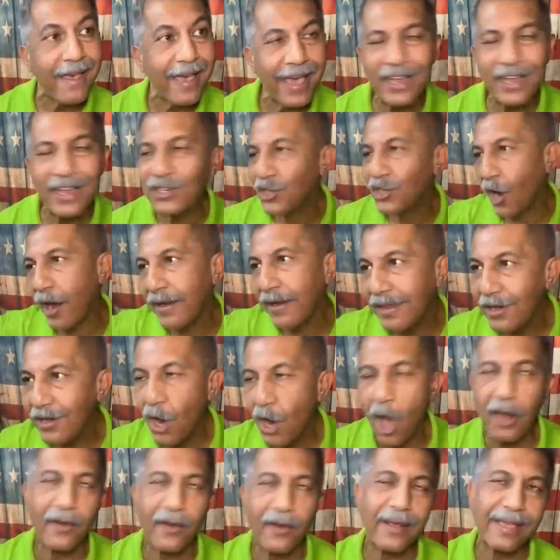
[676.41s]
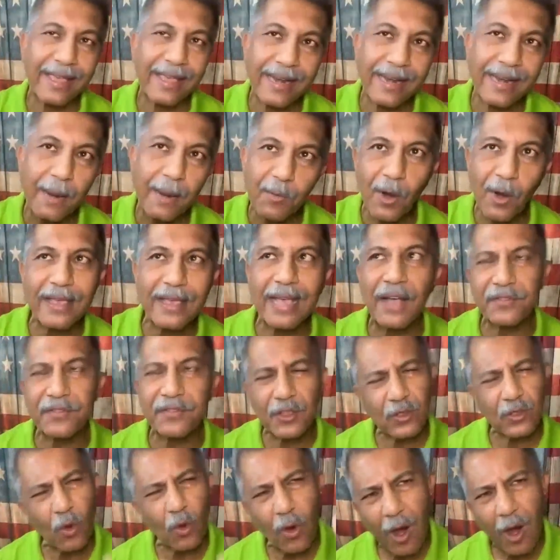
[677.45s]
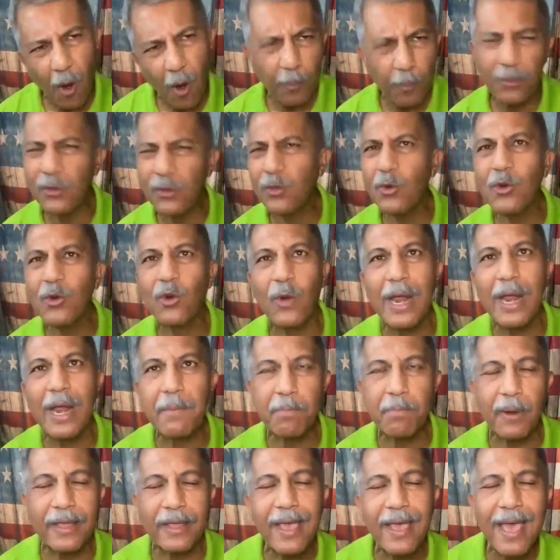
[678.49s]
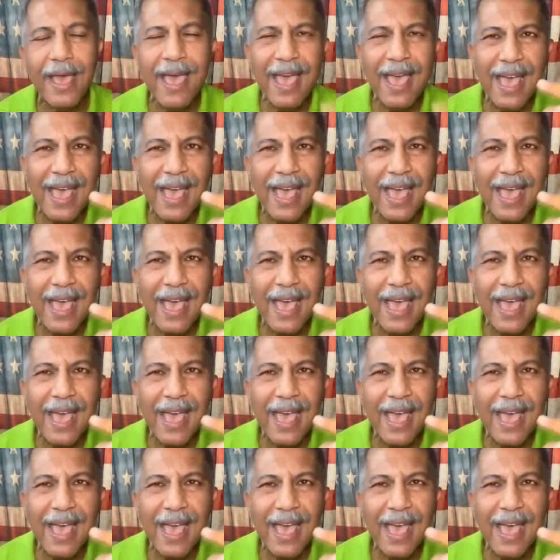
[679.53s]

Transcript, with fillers: Hey, Johnny, her again. I'm running out the door. I hope you're doing great, buddy.